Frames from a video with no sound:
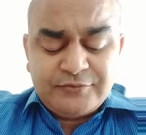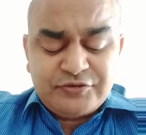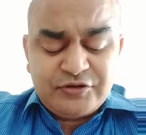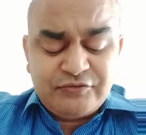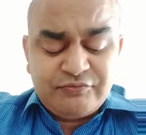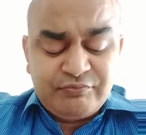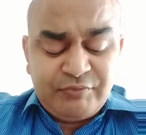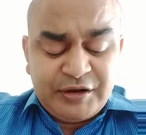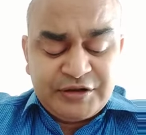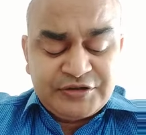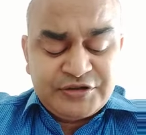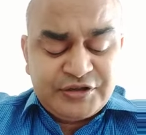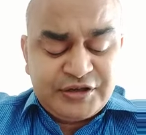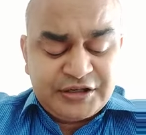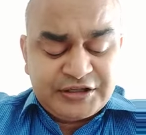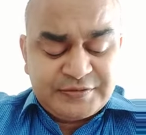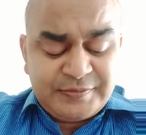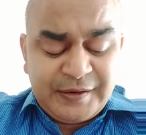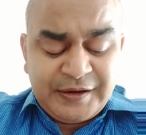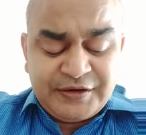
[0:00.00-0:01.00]
of budget
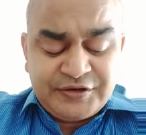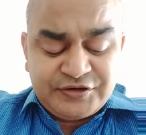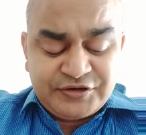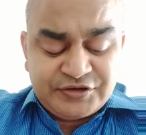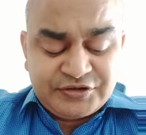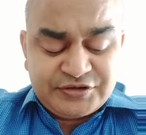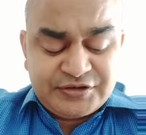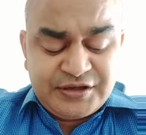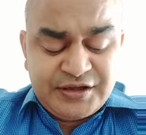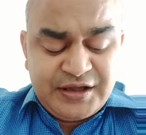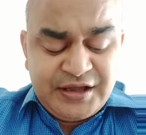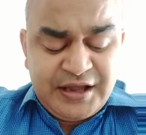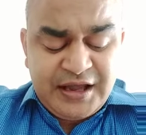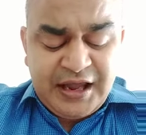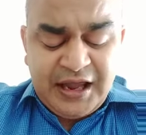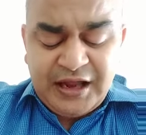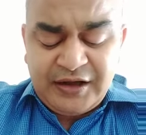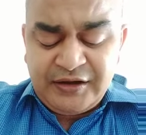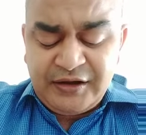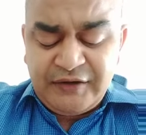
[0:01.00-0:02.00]
expenditures
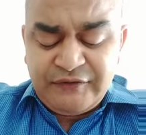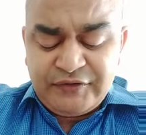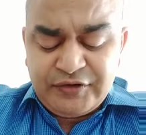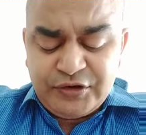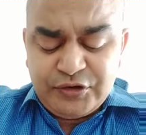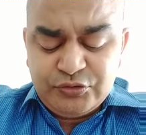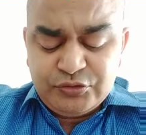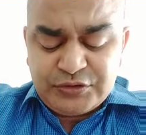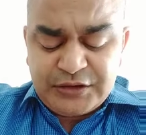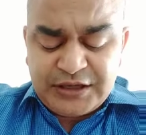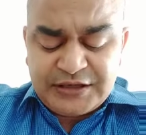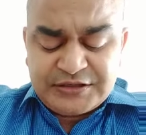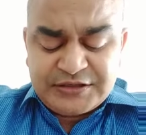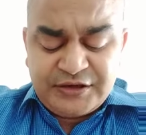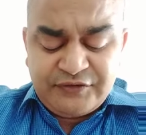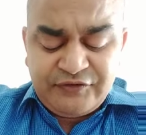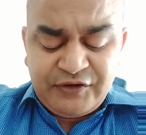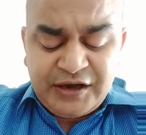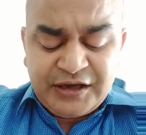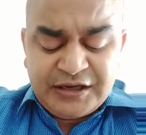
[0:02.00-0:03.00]
and revenues as
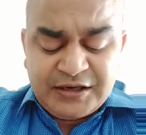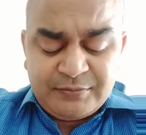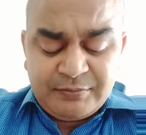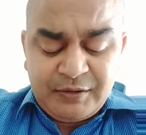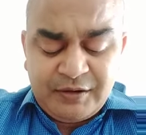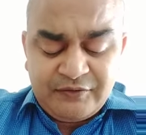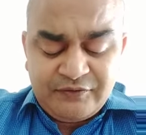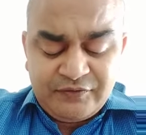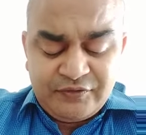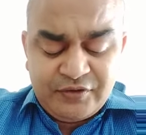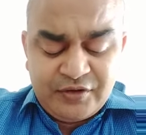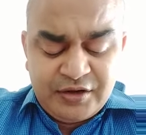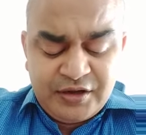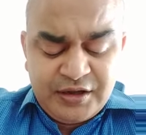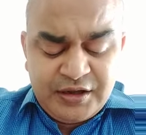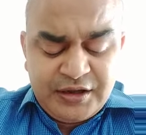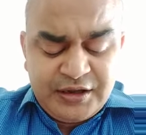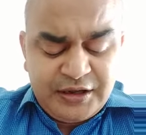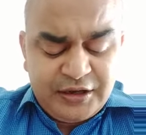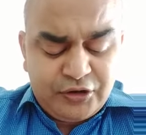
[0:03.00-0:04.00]
defined above,
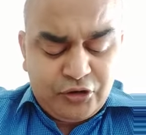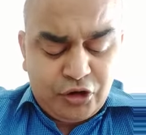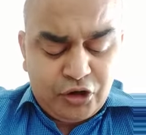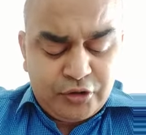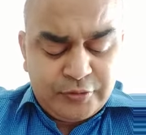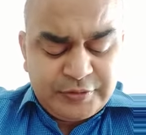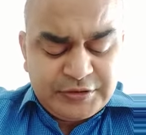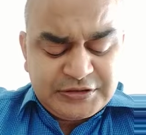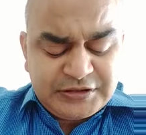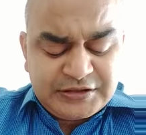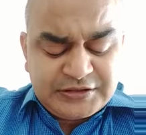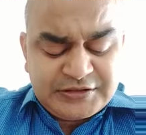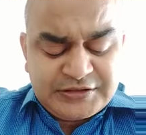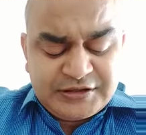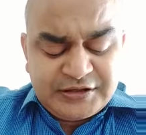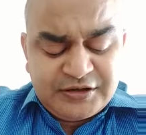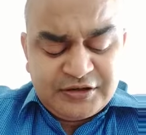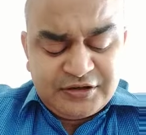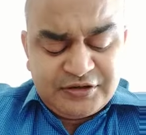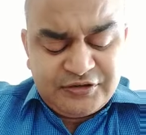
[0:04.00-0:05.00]
economists
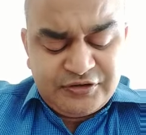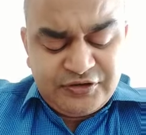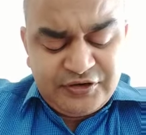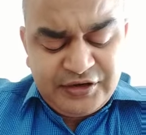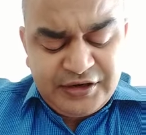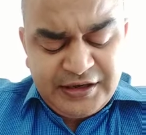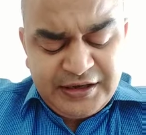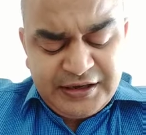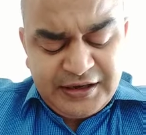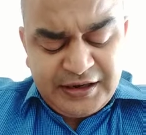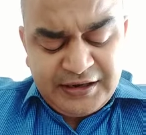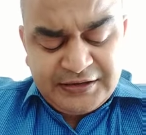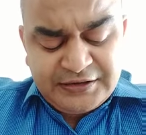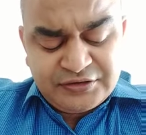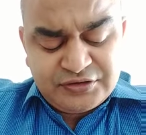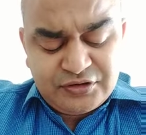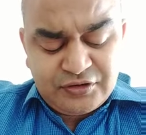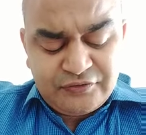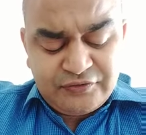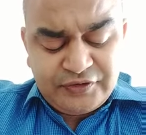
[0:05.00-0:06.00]
consider three
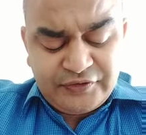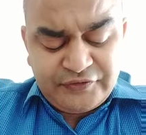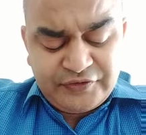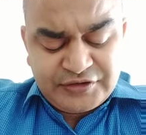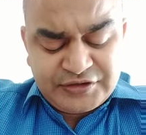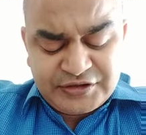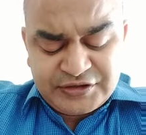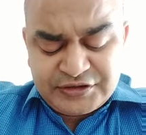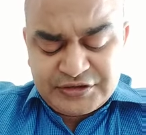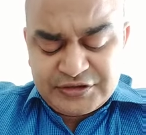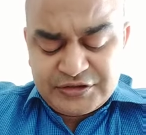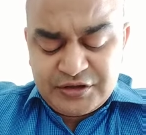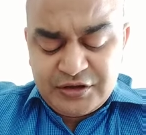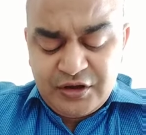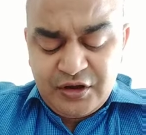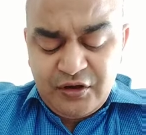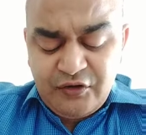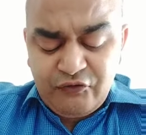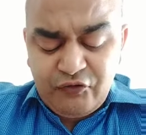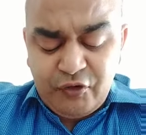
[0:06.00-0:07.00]
kinds of deficits
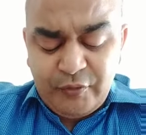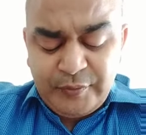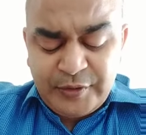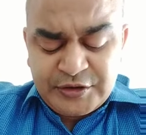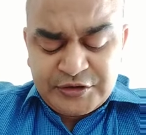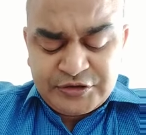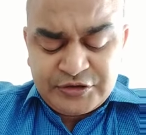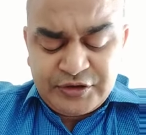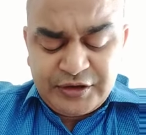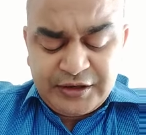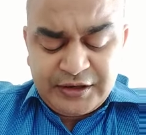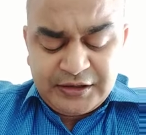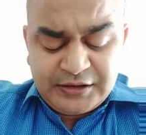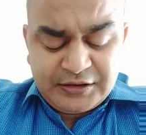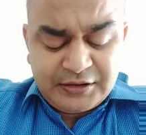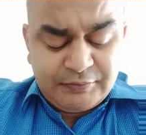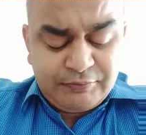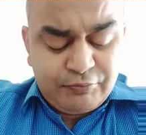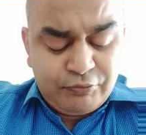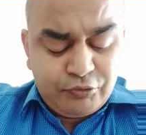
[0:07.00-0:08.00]
for measuring
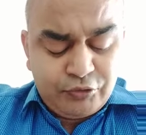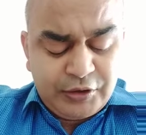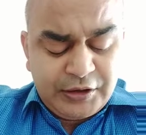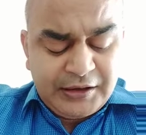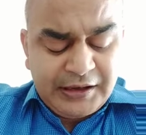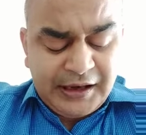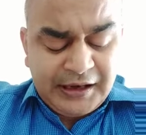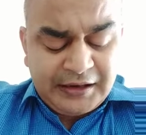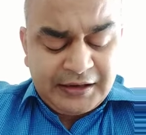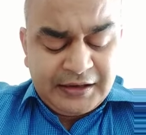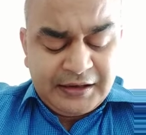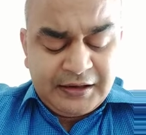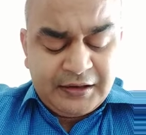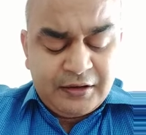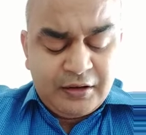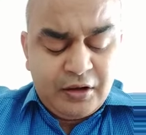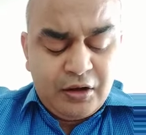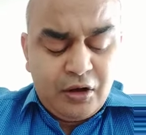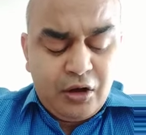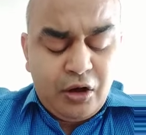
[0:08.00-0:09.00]
the prudent handling
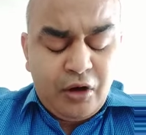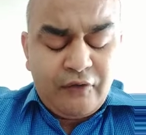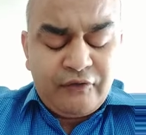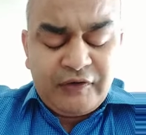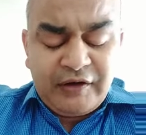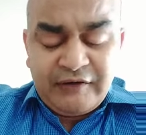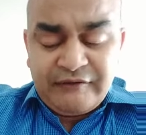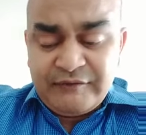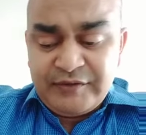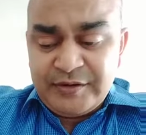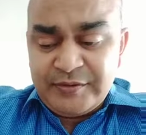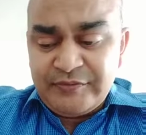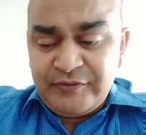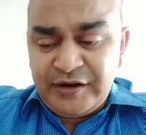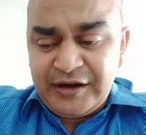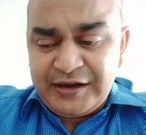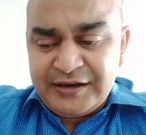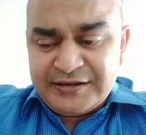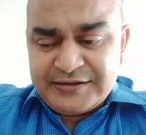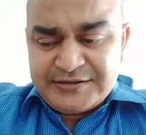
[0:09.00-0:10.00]
of government
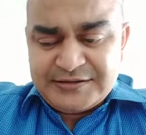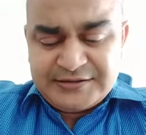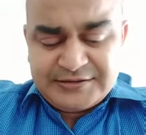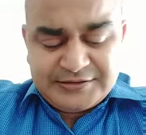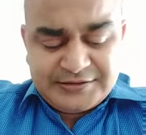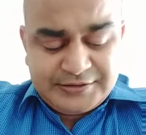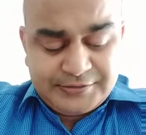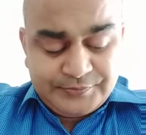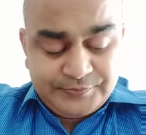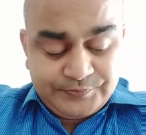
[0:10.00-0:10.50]
finances.